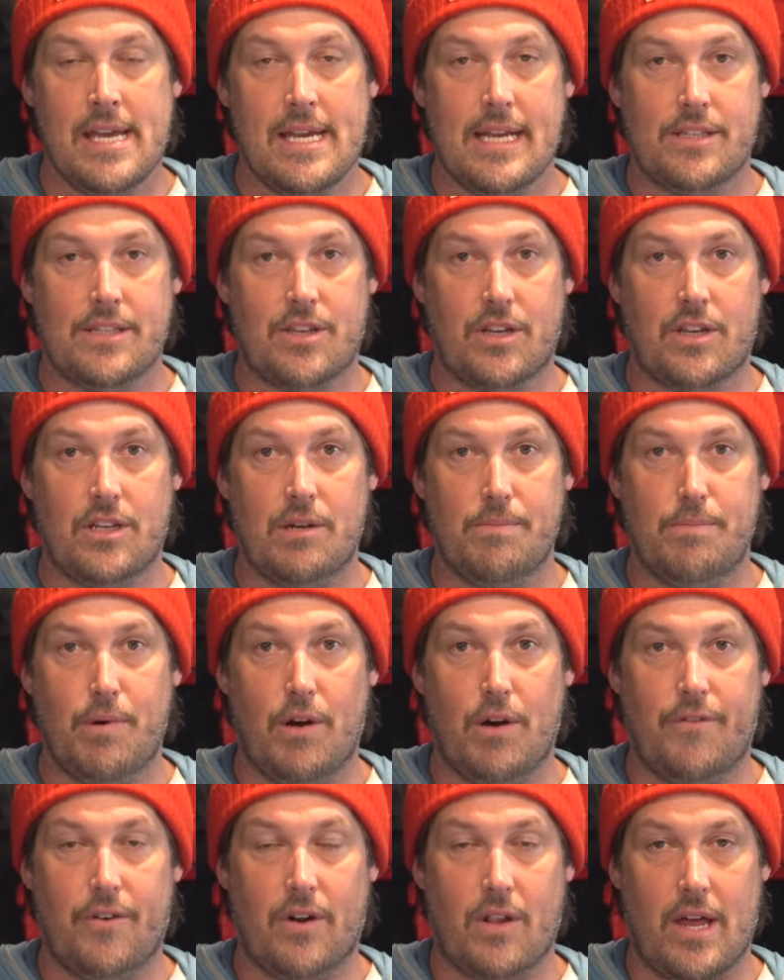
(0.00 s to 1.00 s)
It's a good
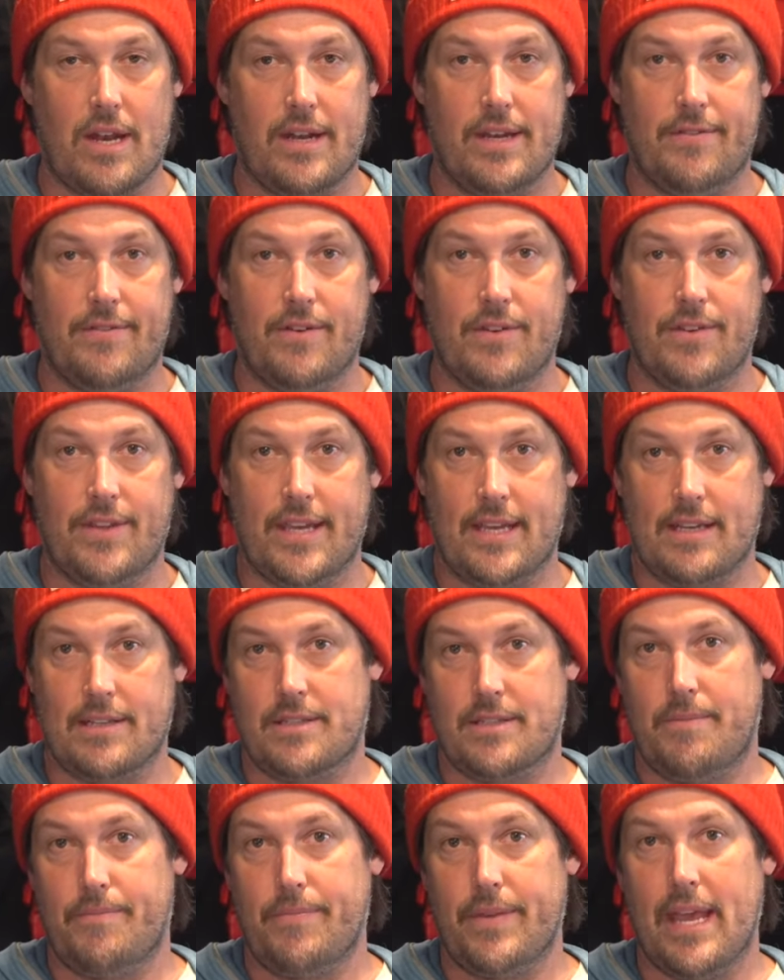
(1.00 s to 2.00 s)
boat for a lot of different
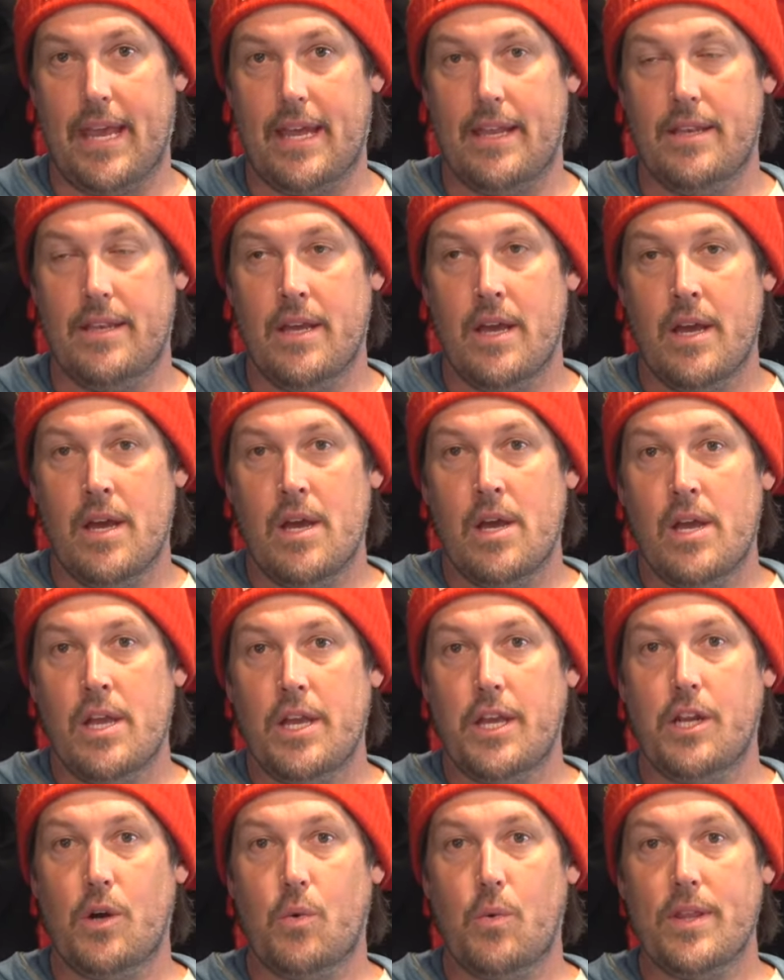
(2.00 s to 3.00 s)
things. And,
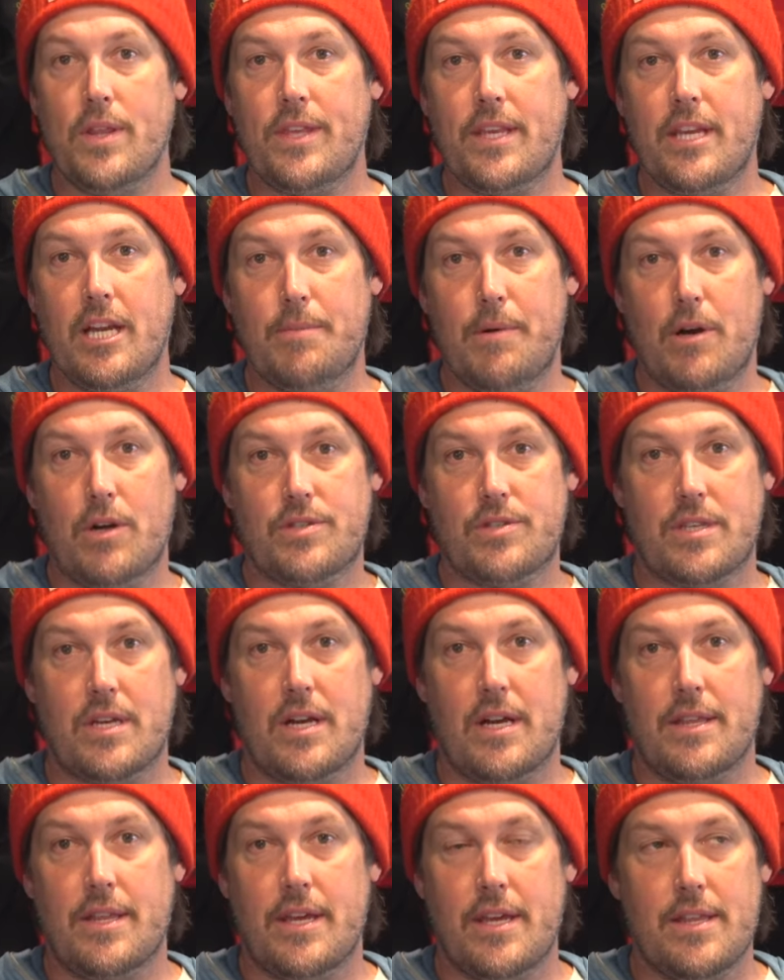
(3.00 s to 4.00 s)
you know, with
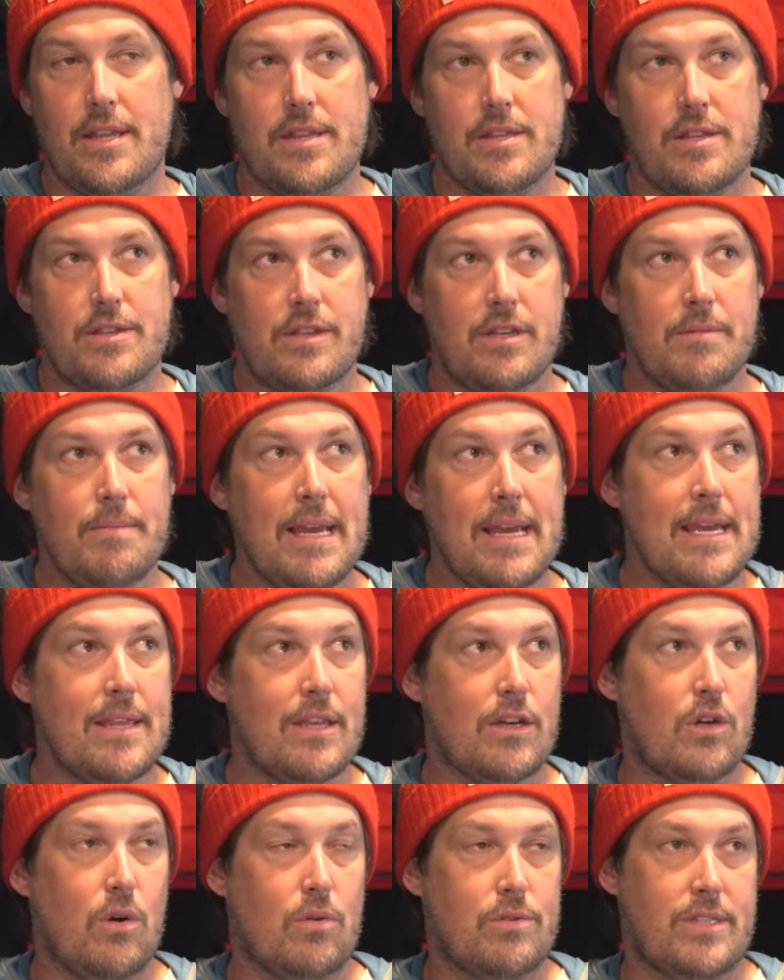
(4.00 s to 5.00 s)
gearboats, to me,
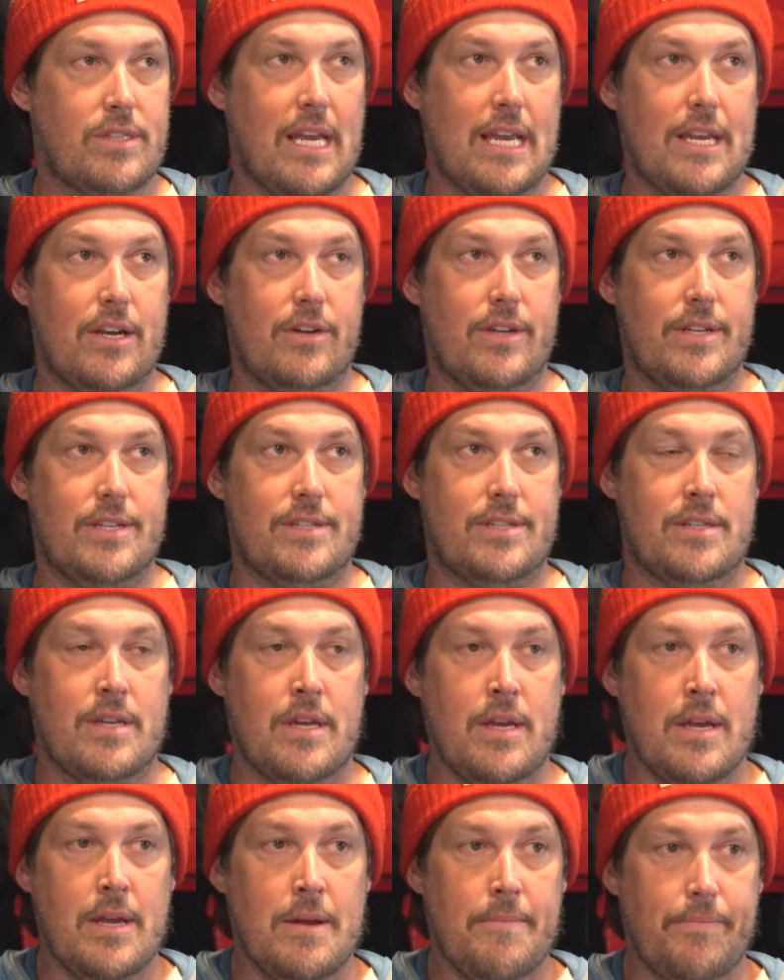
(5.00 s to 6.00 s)
the gold standard is
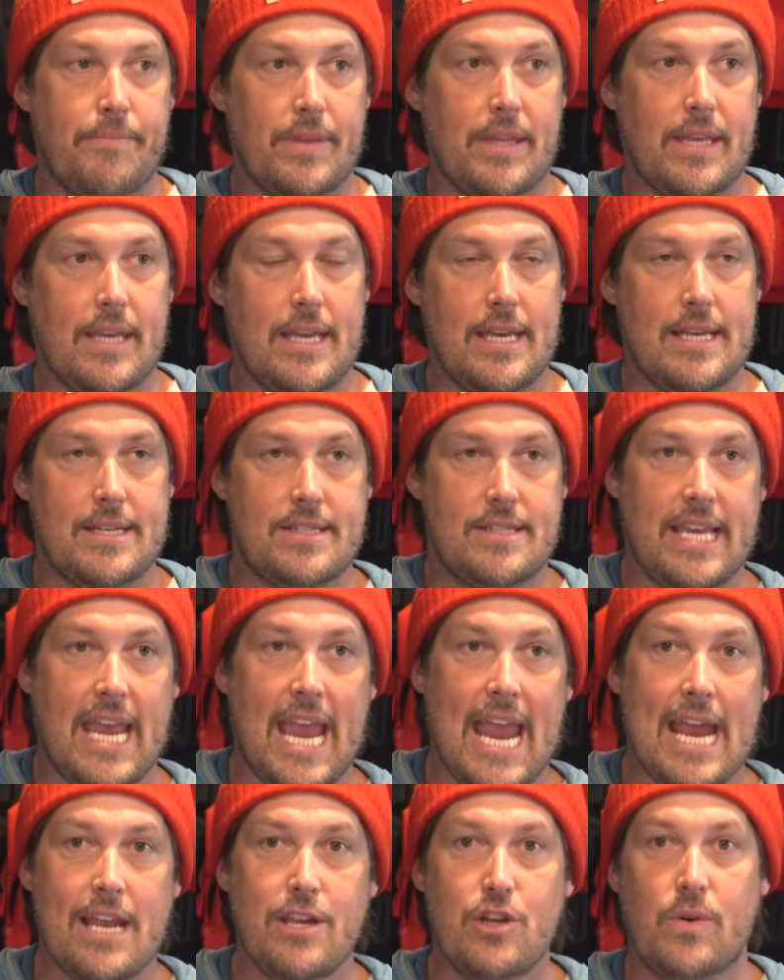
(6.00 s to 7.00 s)

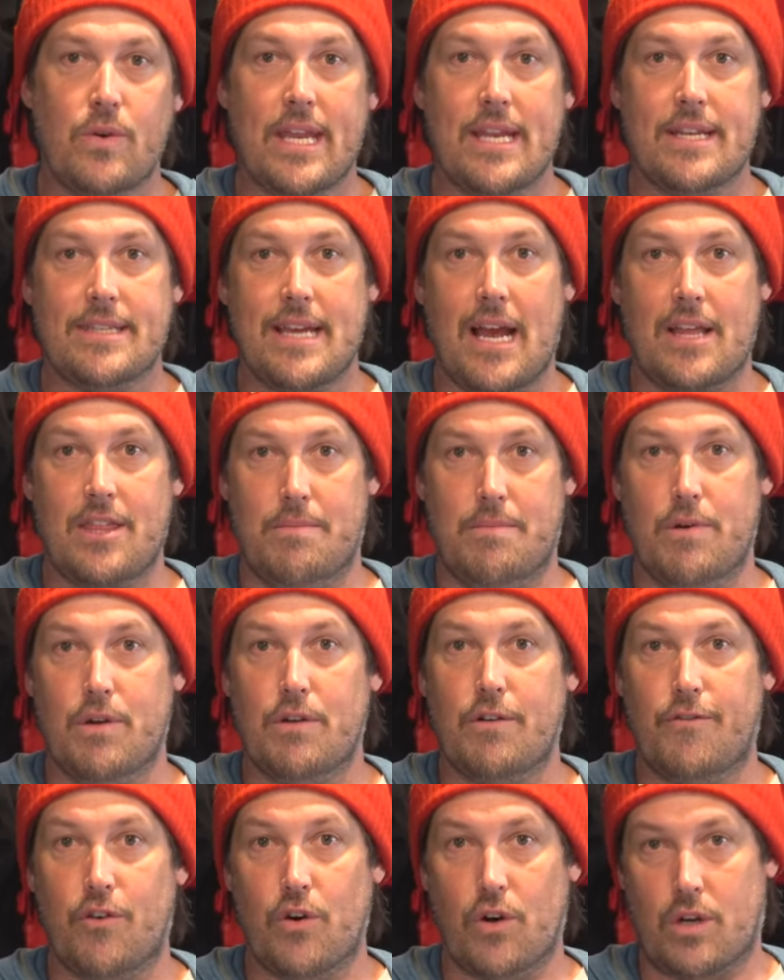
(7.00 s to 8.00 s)
can you get it down the
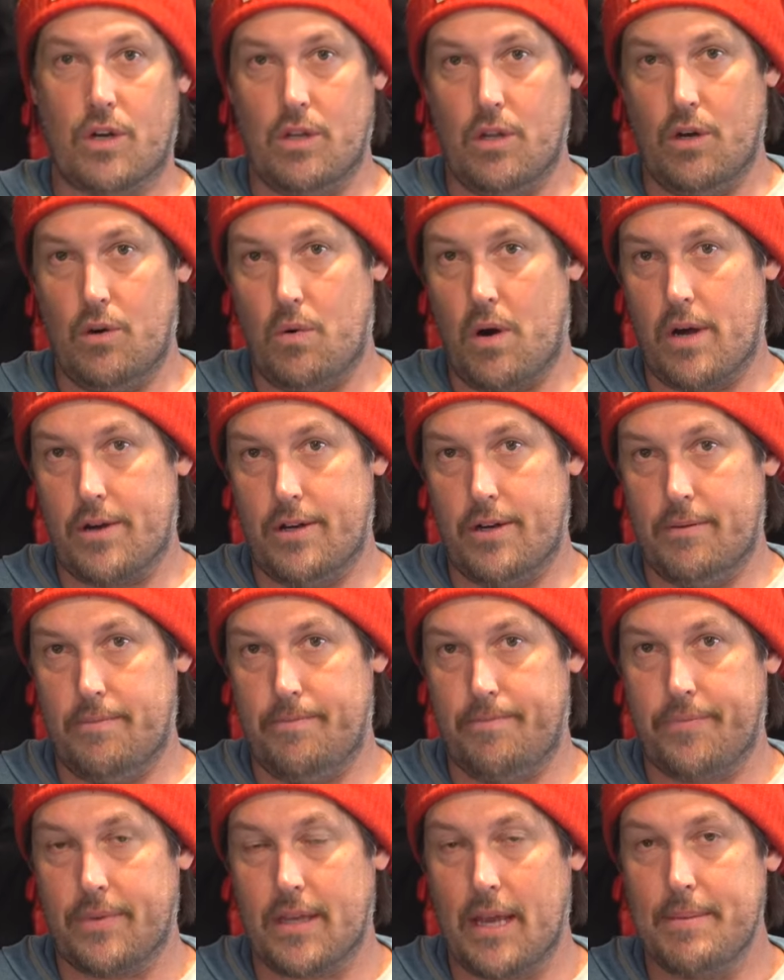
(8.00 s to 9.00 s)
middle fork at low water?
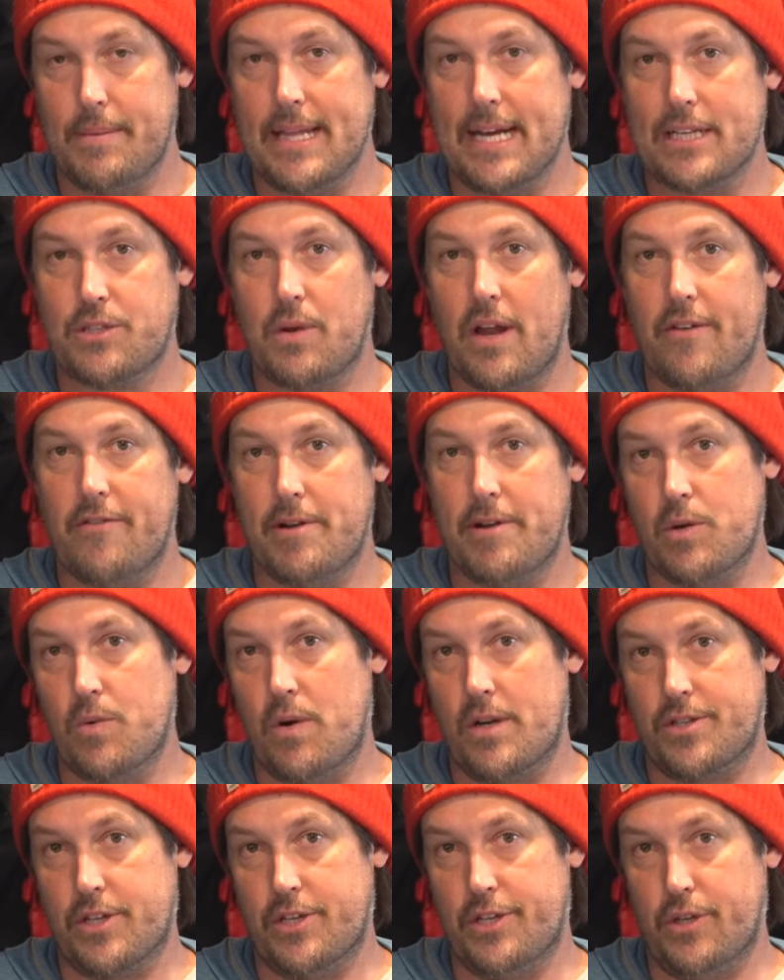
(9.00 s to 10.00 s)
I mean, that's what everybody
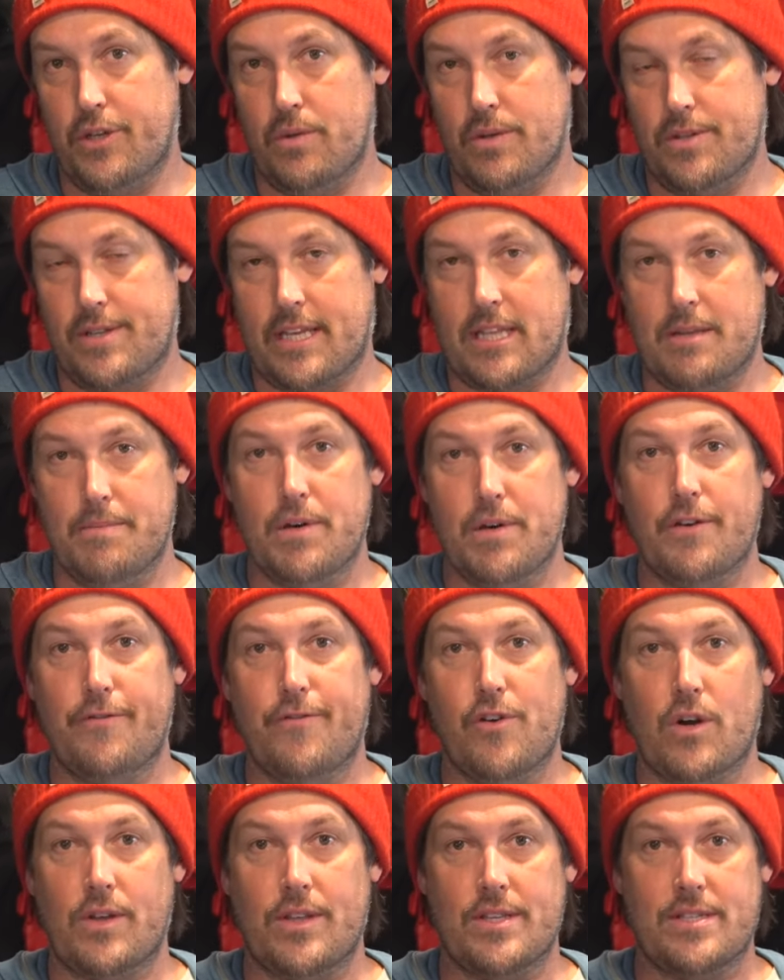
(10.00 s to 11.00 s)
wants to do, is like the middle
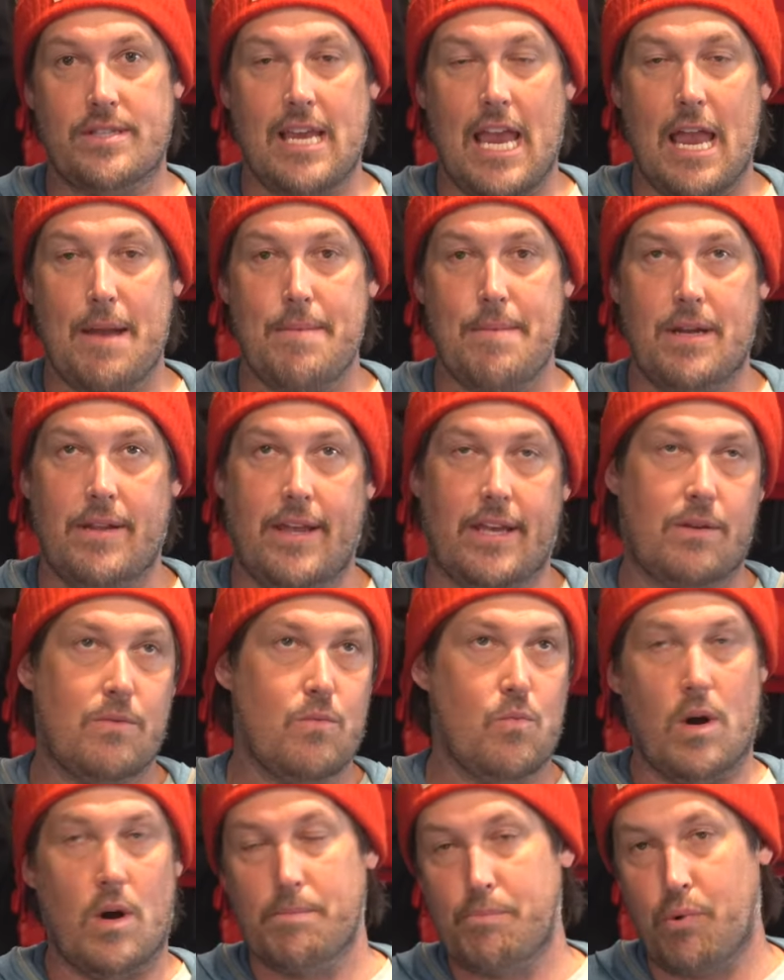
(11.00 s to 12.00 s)
fork of the salmon at
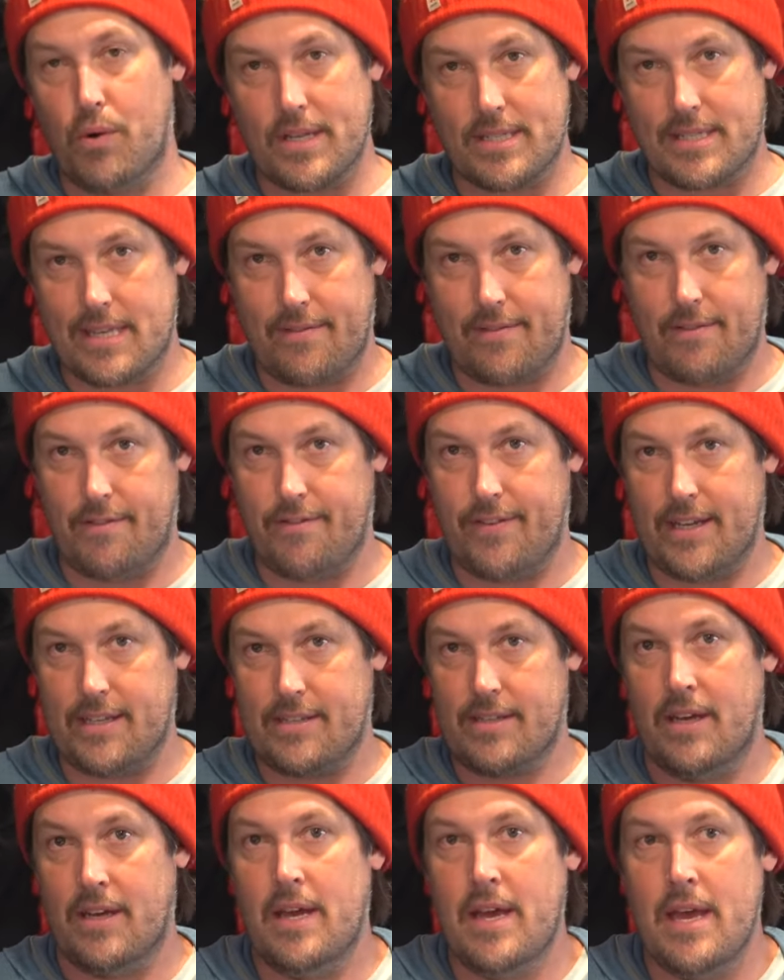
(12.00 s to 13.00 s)
like 1.7 feet.